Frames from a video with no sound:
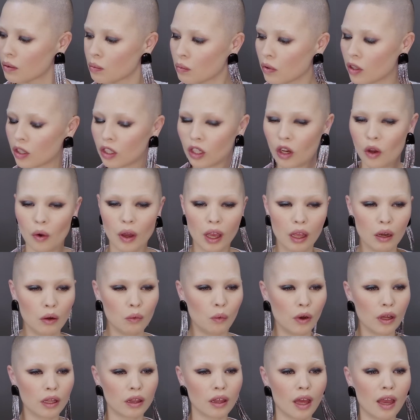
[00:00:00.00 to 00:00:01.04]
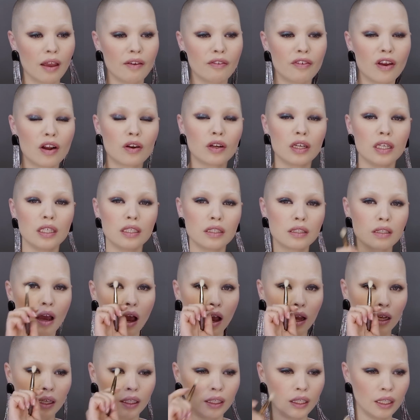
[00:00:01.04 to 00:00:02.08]
I'm going to go in with a very
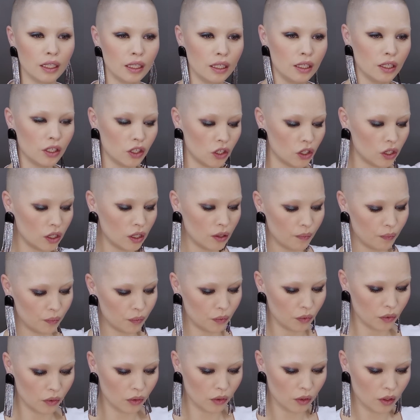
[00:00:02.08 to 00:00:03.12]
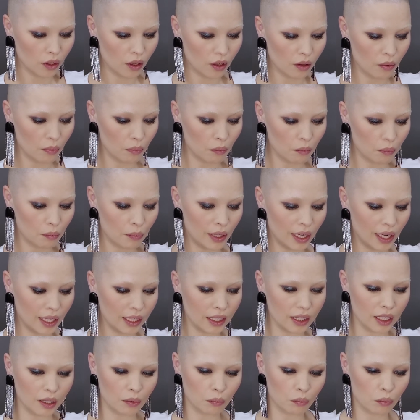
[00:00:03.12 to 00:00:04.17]
tiny
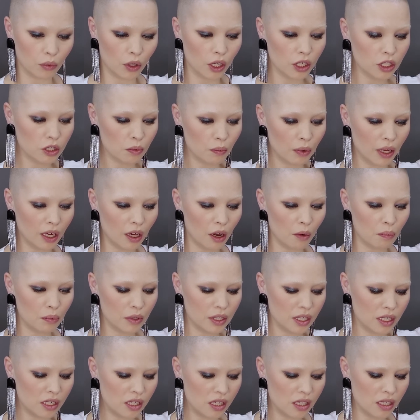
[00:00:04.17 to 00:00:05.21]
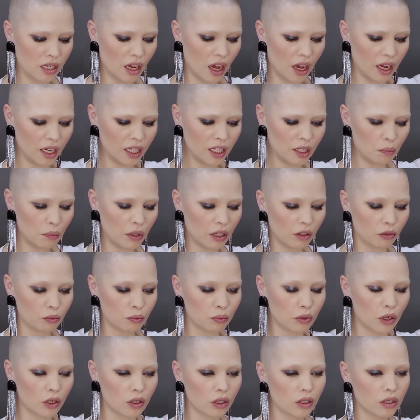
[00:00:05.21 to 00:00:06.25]
blending brush, pick up a tiny bit
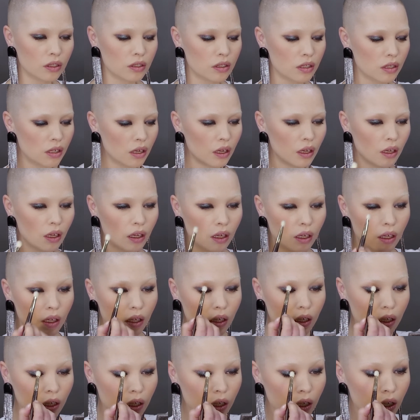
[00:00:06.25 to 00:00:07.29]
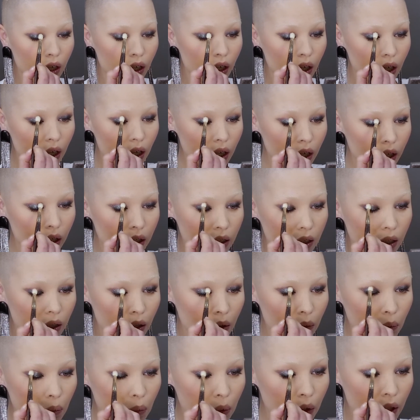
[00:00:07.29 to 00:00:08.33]
of product and
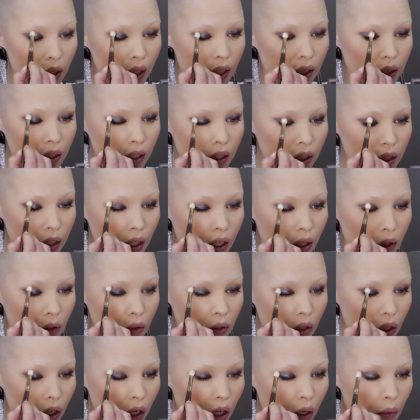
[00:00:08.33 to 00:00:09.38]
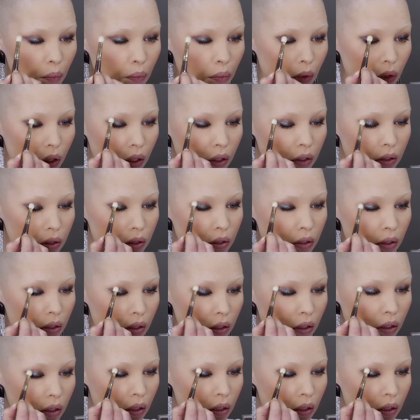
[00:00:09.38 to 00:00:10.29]
blend it out upwards.